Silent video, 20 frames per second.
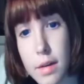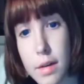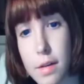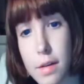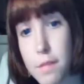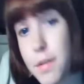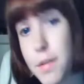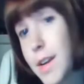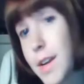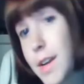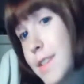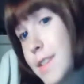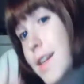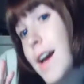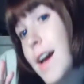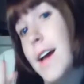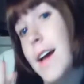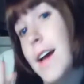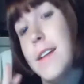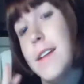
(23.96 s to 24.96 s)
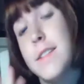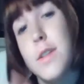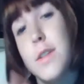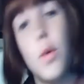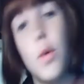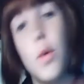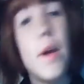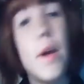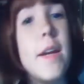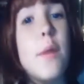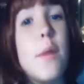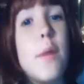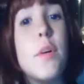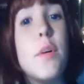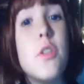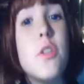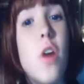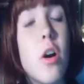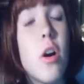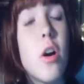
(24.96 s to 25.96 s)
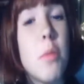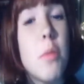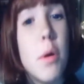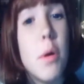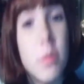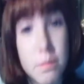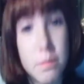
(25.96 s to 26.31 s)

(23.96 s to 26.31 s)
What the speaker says: Nessa has no idea what to talk about.